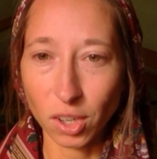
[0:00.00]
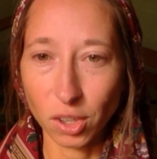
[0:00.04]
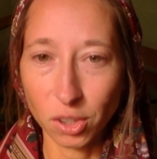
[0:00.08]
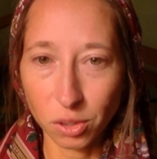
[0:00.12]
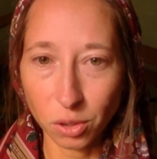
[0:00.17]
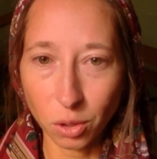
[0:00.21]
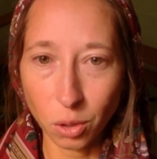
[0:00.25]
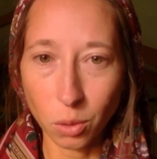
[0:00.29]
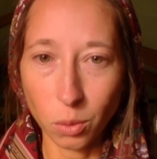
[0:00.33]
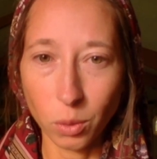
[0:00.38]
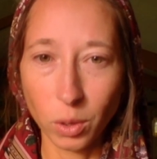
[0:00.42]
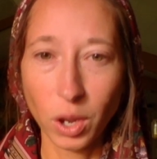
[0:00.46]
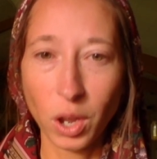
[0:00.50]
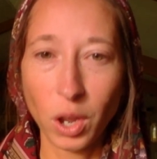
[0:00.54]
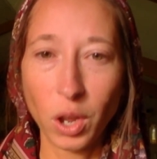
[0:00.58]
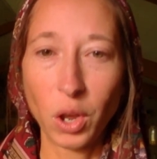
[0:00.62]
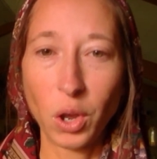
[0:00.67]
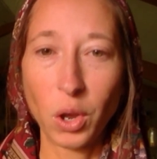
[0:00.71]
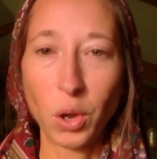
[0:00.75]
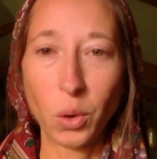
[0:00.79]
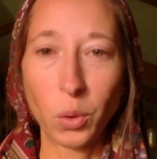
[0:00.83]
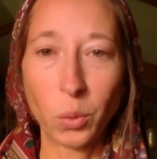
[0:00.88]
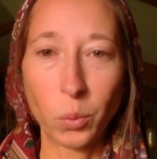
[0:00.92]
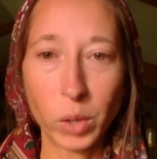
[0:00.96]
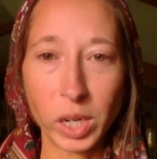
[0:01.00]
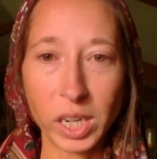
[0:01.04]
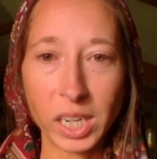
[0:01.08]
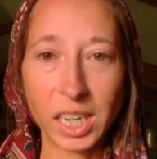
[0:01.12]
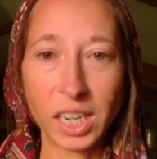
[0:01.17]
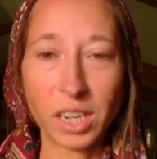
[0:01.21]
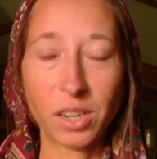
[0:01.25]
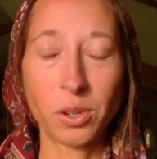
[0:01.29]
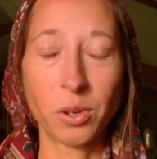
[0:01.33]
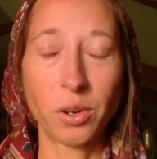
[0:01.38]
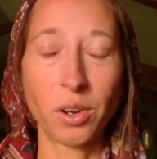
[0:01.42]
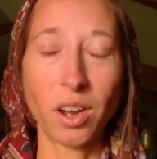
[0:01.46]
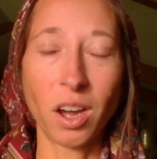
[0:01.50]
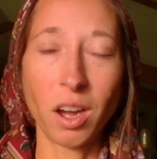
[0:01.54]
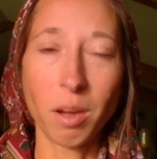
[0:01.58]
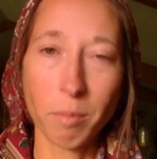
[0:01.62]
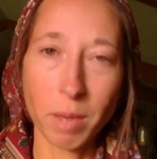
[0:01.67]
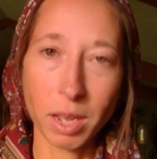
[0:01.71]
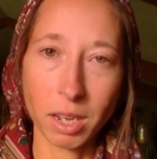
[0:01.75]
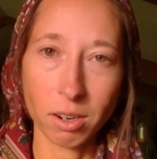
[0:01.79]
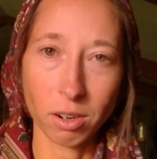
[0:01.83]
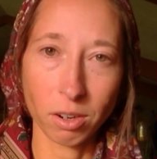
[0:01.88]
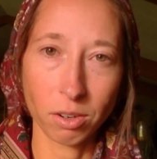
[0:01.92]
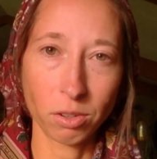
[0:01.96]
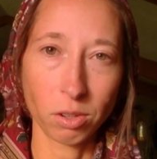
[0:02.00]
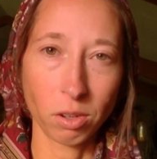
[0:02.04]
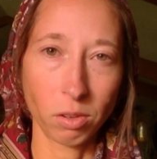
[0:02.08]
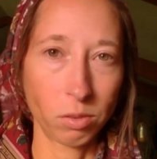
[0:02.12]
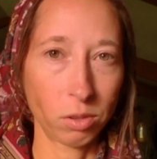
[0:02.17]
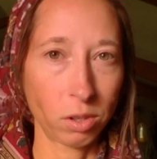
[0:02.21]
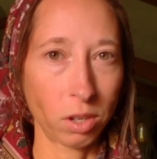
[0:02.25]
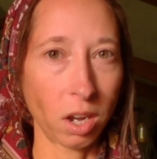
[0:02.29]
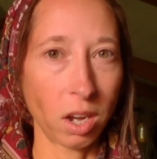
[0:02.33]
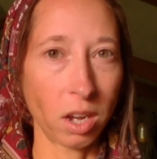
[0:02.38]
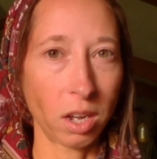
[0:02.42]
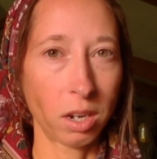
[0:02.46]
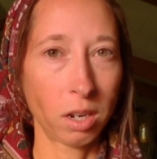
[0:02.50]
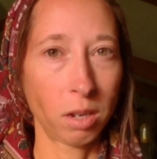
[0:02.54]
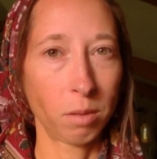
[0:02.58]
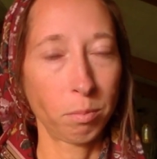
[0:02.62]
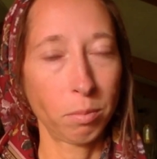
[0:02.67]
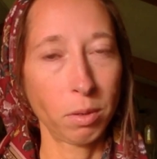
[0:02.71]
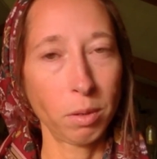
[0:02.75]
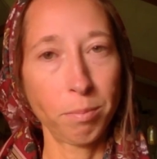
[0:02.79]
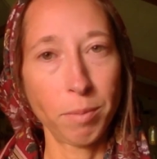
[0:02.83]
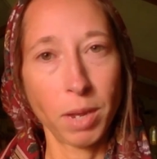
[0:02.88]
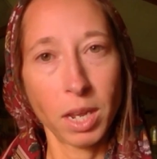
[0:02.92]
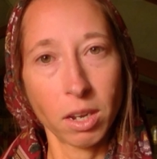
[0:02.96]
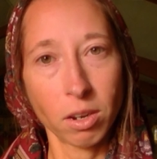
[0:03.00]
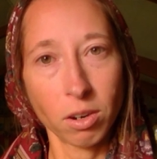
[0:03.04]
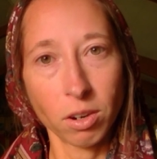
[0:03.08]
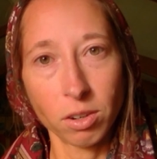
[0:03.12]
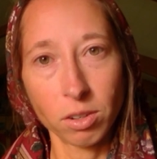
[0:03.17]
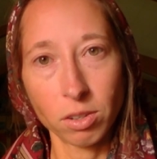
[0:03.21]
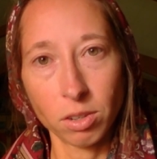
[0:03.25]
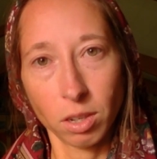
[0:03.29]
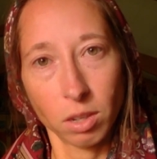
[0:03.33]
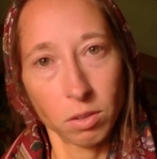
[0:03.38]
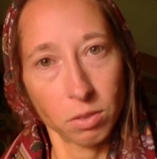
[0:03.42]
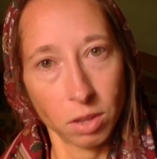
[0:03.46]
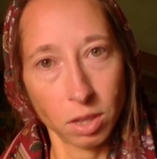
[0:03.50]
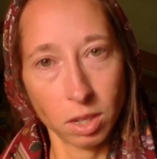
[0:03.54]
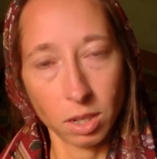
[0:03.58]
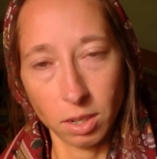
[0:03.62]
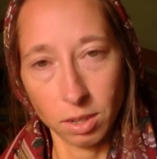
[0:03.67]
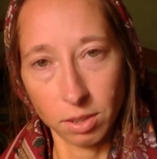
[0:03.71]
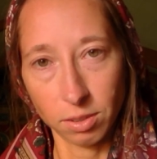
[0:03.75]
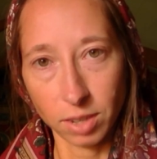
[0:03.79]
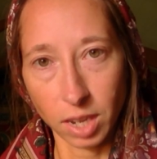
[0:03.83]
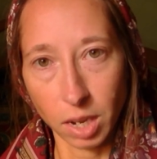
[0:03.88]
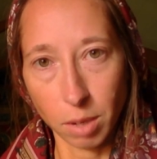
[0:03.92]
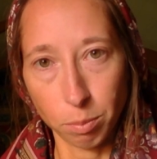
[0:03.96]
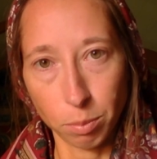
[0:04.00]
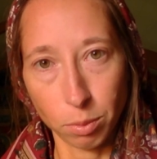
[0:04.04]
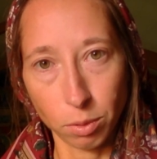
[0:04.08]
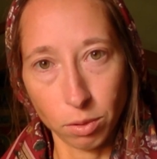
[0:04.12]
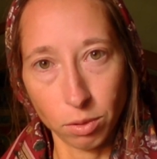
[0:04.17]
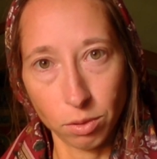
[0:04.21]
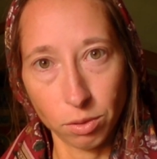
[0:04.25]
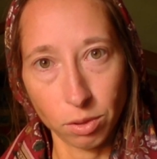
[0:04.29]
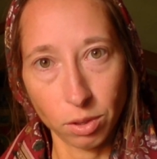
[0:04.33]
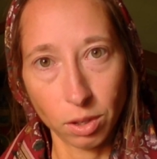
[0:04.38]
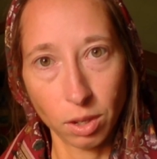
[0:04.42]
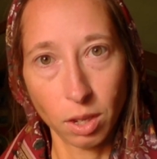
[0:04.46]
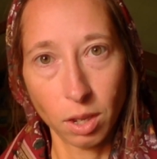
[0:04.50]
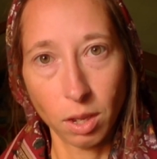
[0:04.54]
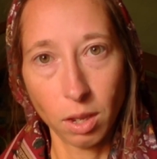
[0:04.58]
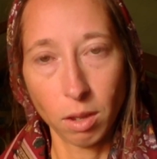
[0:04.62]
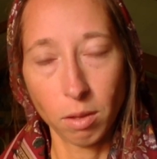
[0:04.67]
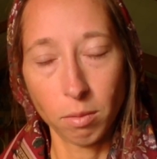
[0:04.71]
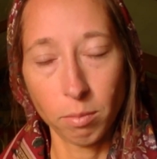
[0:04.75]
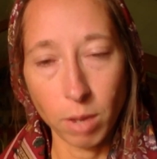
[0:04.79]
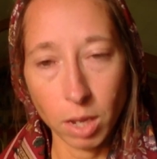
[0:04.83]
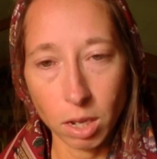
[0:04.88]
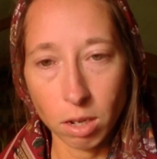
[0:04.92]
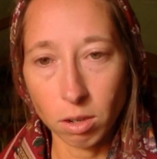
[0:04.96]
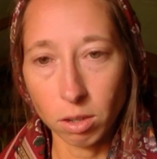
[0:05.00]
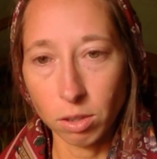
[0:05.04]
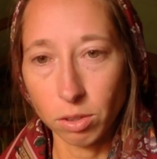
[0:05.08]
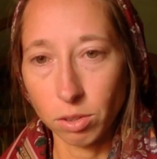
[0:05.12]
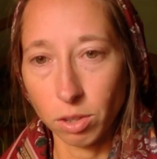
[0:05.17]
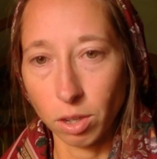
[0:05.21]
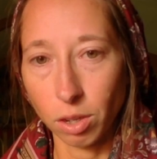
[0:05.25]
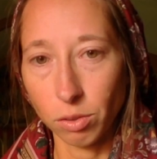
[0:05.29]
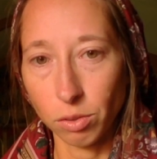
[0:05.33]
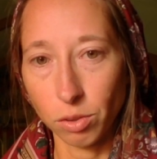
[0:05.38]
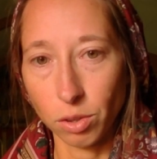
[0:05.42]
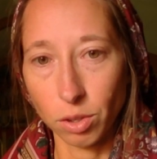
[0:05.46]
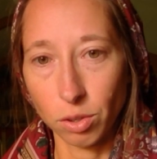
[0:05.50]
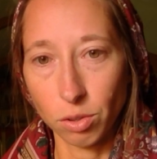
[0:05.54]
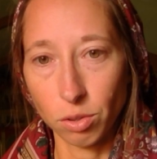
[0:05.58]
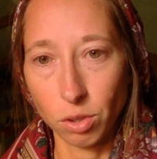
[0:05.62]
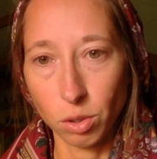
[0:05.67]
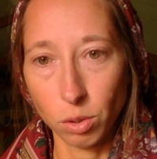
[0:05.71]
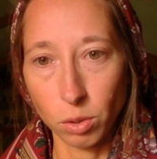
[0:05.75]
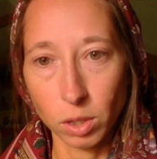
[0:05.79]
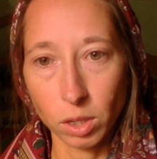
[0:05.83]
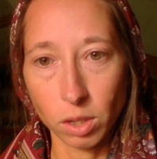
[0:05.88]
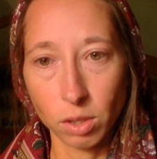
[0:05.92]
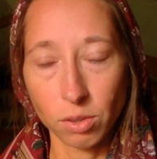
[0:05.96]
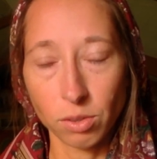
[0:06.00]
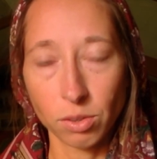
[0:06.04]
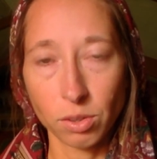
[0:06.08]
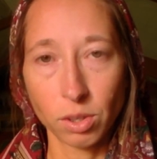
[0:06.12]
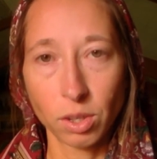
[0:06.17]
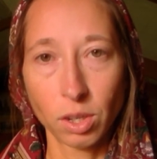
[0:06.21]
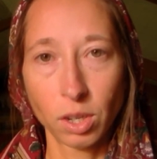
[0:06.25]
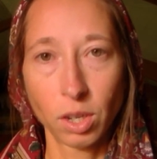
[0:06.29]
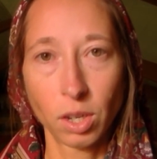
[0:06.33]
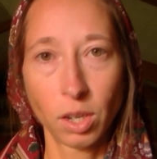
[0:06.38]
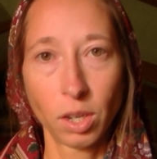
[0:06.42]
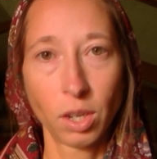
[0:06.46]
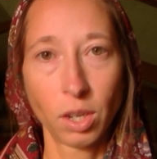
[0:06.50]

So we need to not make ourselves God, but make ourselves the disciples, make ourselves the students,